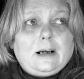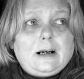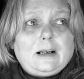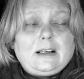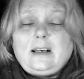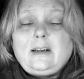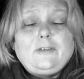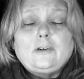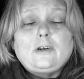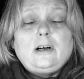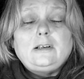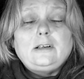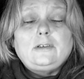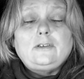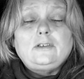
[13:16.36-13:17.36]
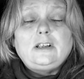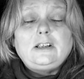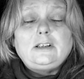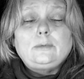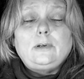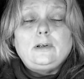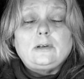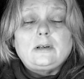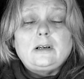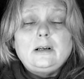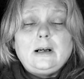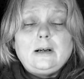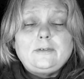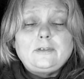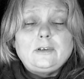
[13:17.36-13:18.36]
And I never got another day's work
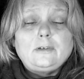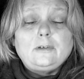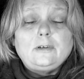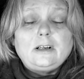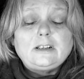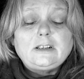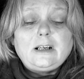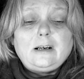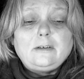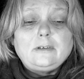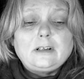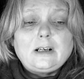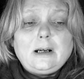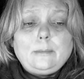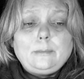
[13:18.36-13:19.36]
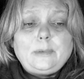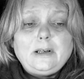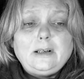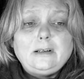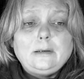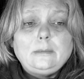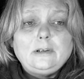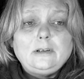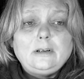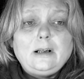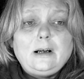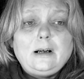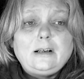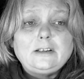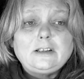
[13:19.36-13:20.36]
after I started campaigning about
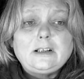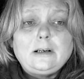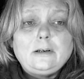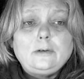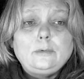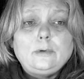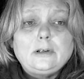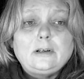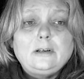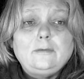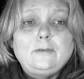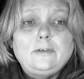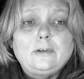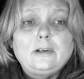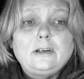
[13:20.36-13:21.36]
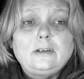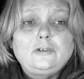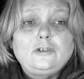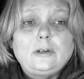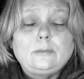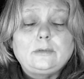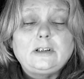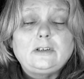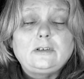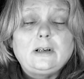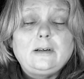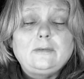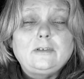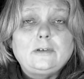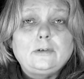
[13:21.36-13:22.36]
that, and started working for a gypsy
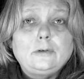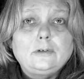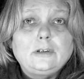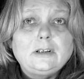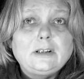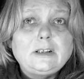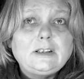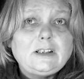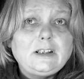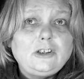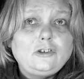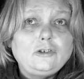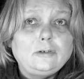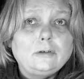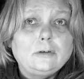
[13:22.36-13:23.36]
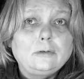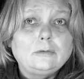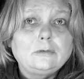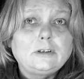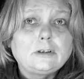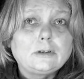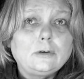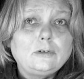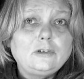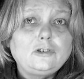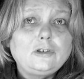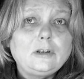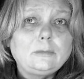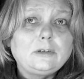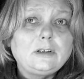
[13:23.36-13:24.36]
traveller organisation called the Scottish
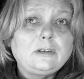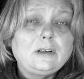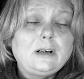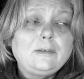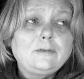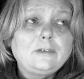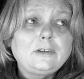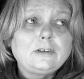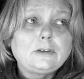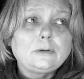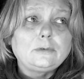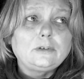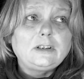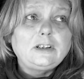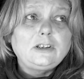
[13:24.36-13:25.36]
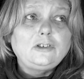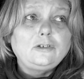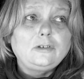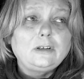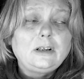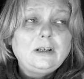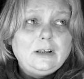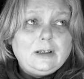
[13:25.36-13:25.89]
Gypsy Traveller Association.